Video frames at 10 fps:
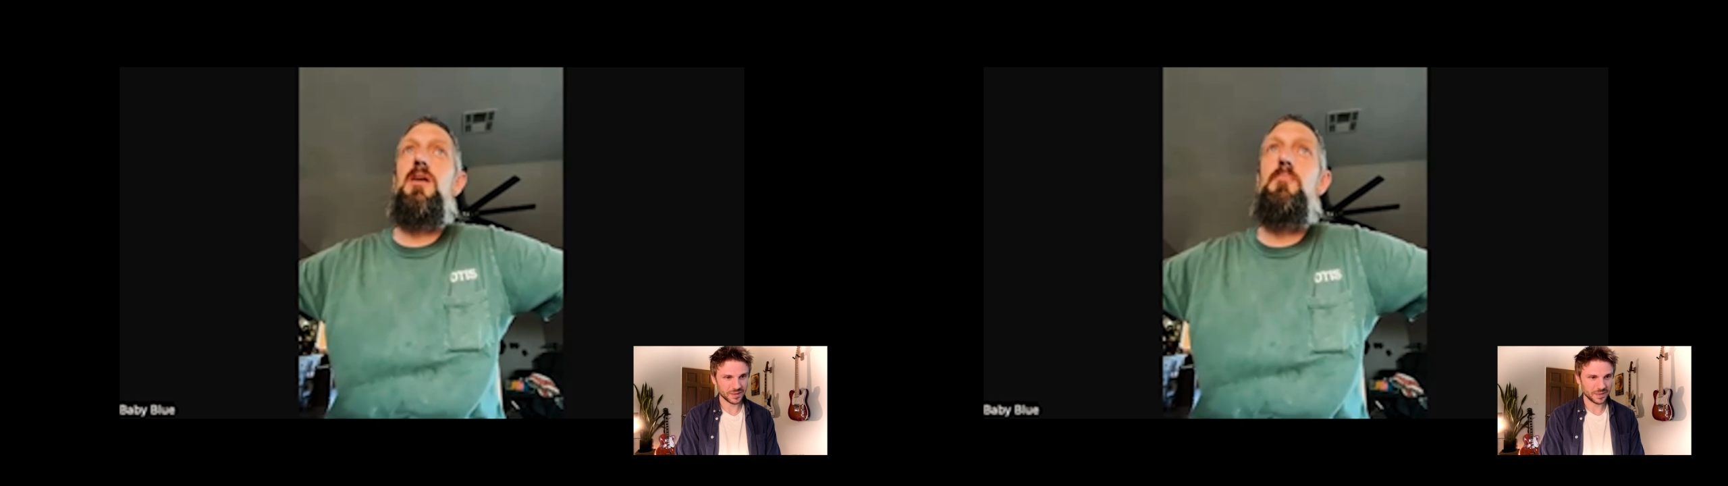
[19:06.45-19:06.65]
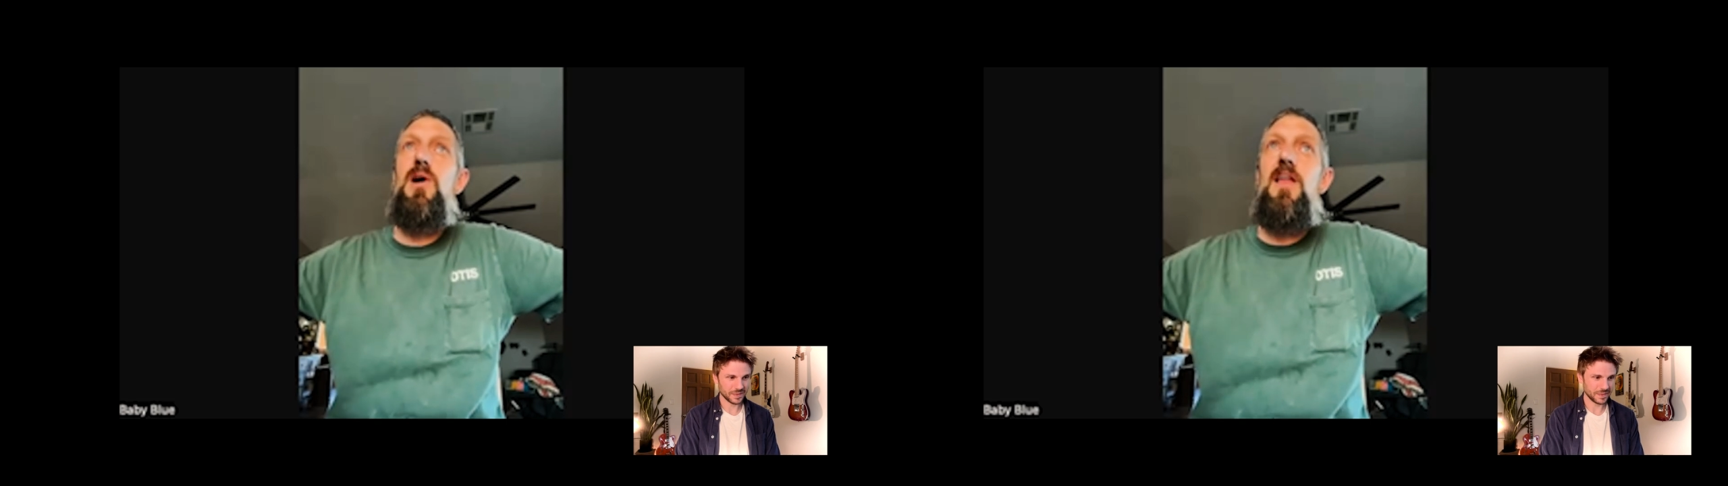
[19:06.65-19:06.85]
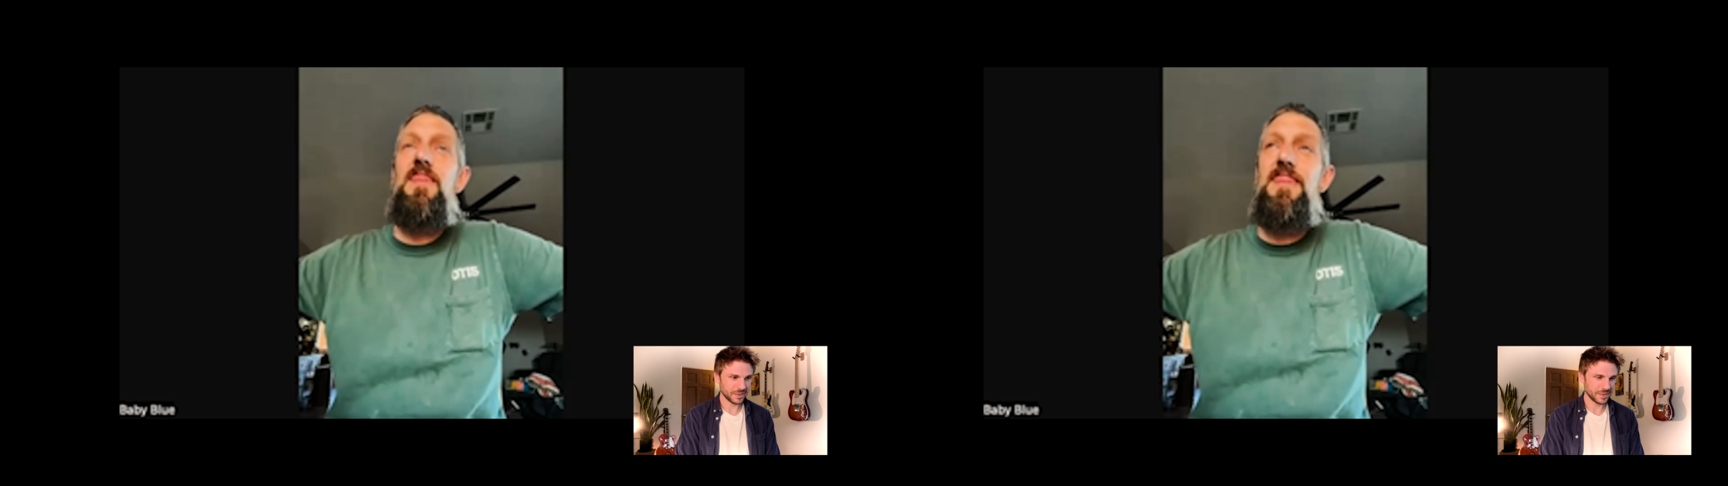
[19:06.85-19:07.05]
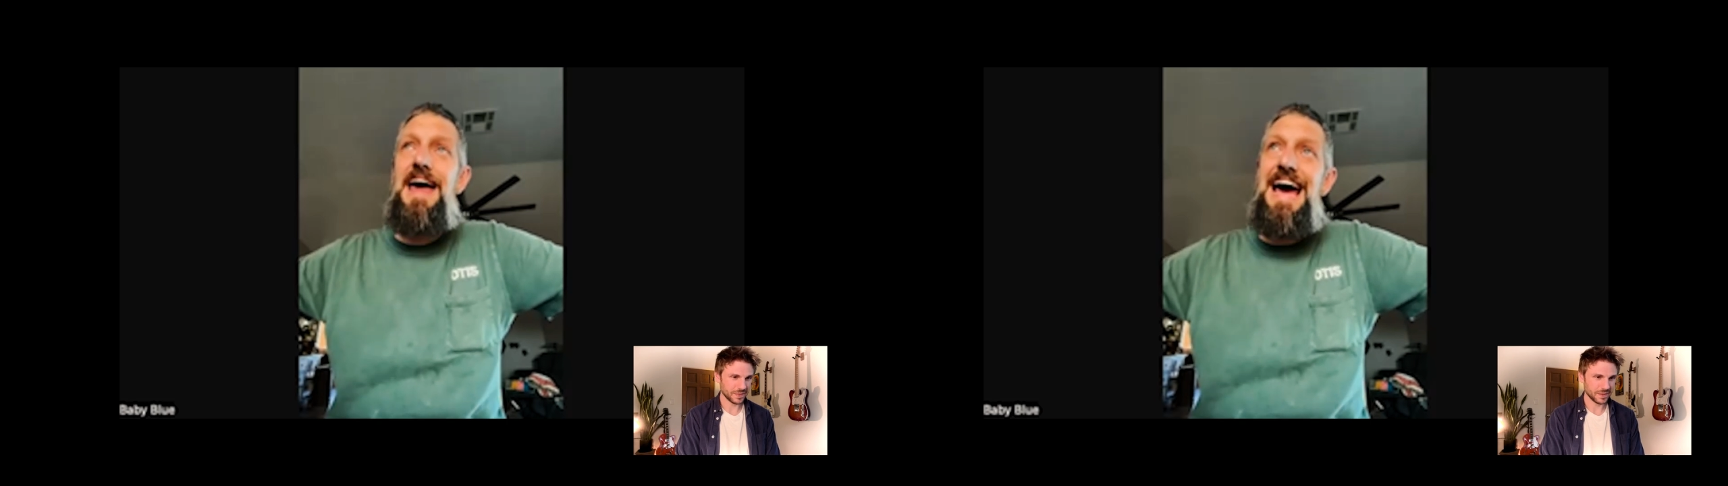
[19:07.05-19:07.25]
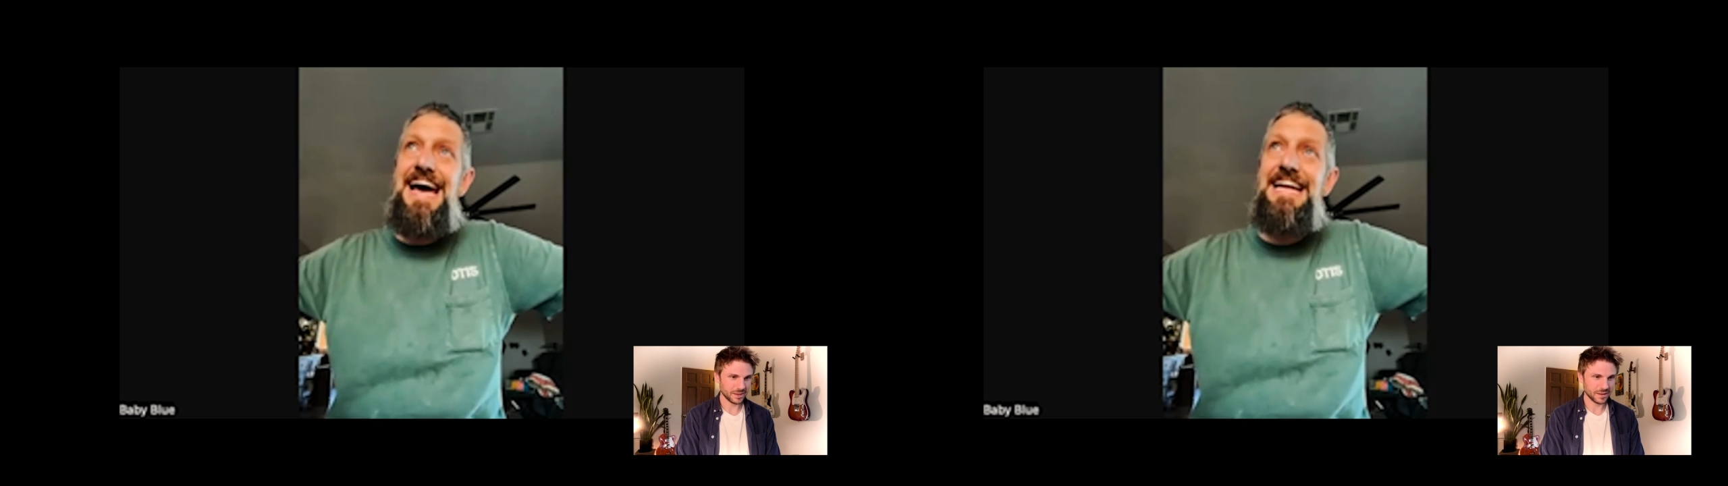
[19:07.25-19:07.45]
up on
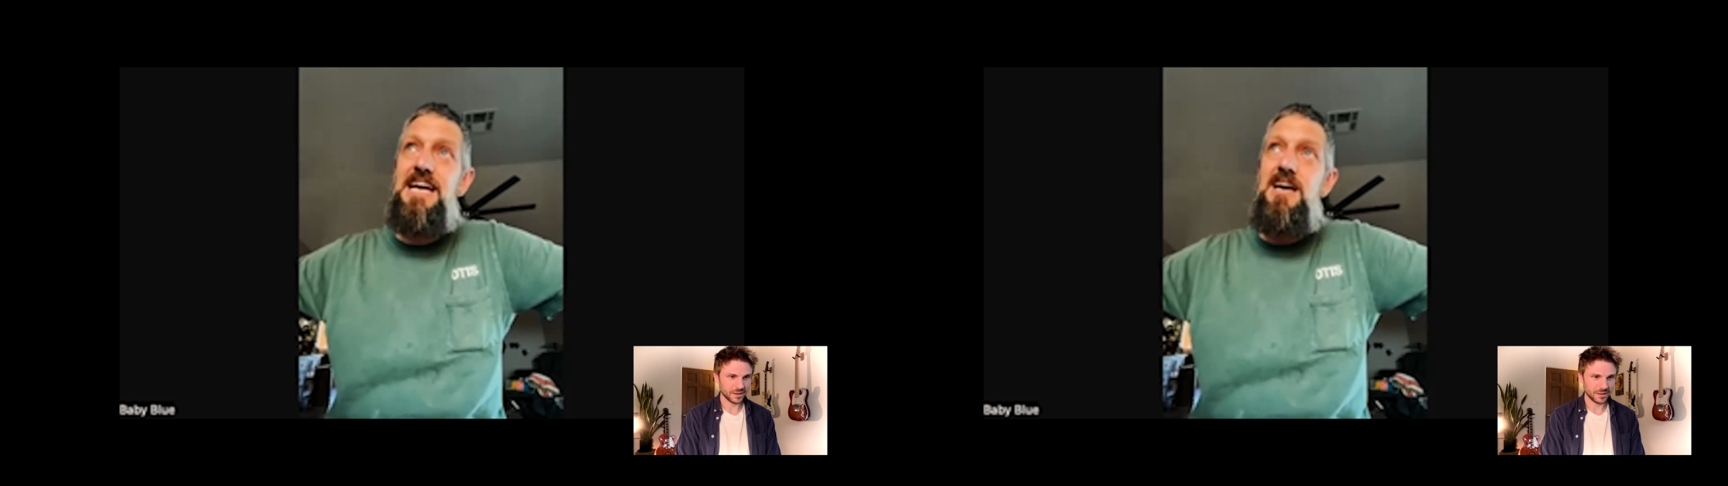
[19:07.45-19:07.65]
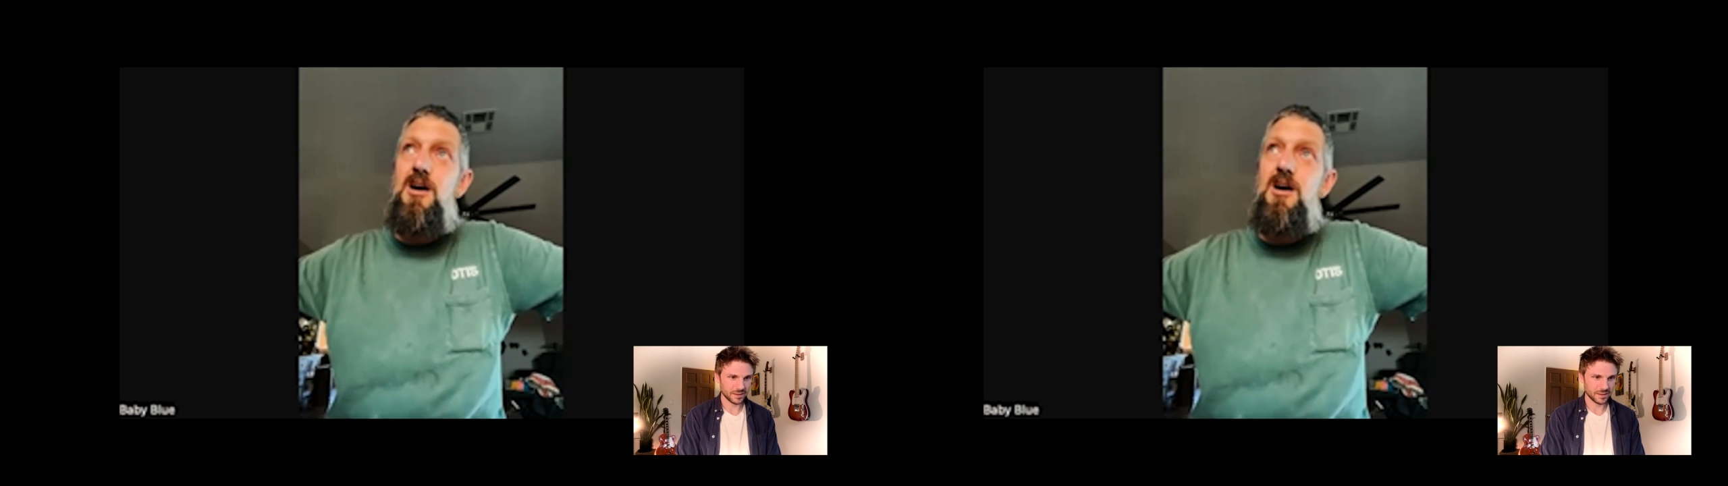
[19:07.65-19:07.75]
that